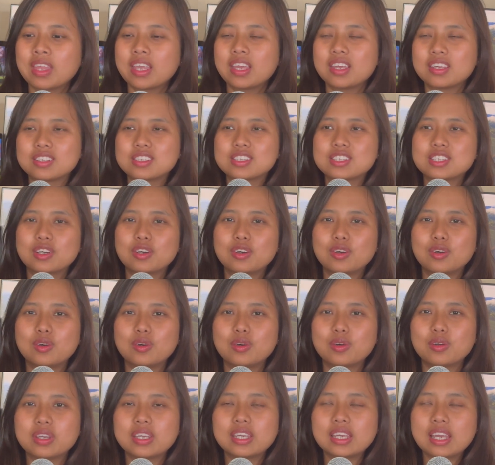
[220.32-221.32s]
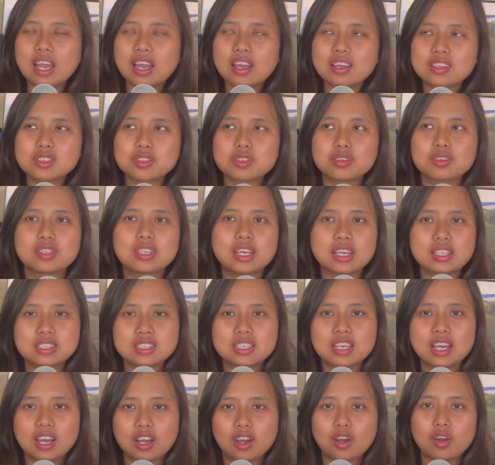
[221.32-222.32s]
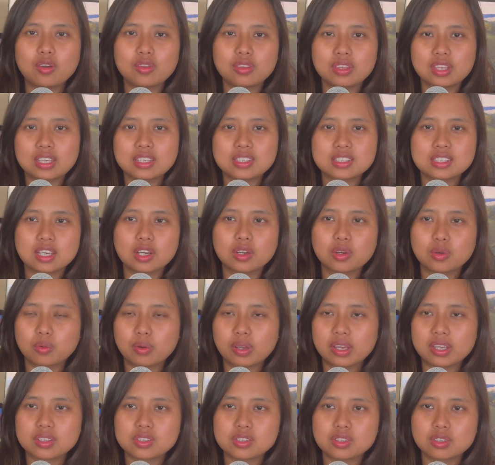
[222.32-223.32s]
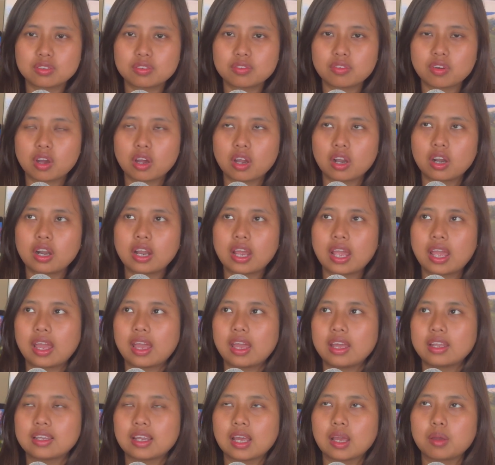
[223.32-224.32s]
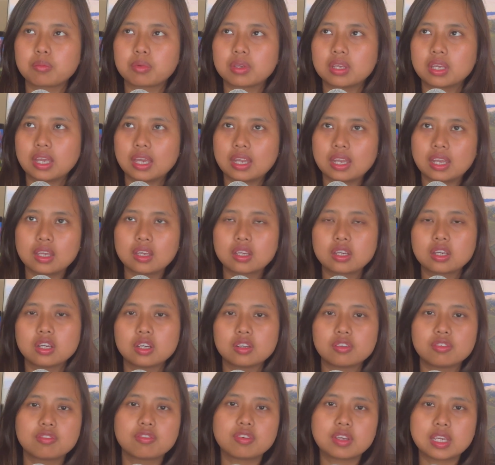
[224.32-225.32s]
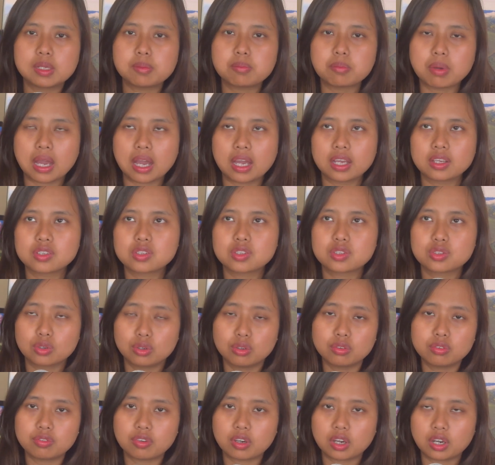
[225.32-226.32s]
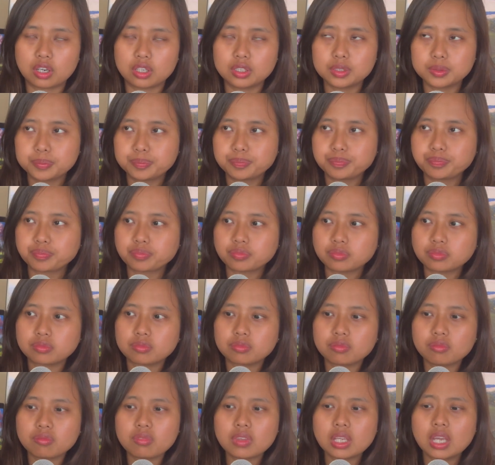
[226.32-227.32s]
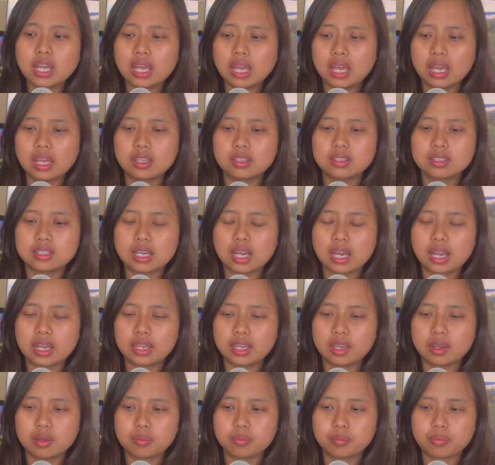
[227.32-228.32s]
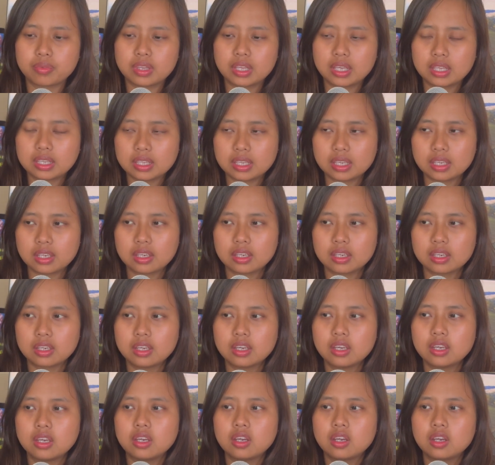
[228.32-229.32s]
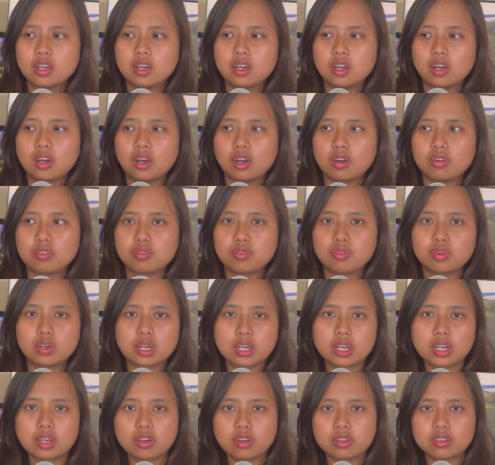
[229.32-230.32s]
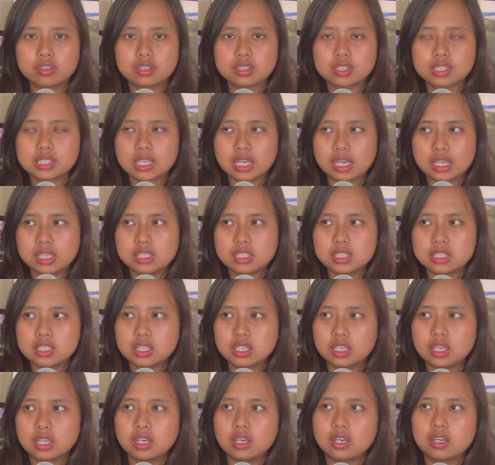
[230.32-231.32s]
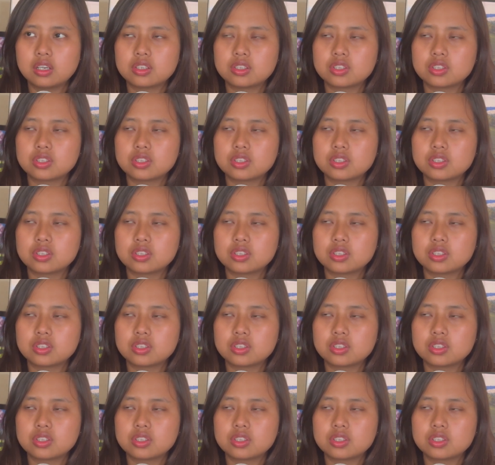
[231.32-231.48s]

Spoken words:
So yeah, so that's how things are going so far, and I'm getting good feedback so far. And I am thinking of working on this idea.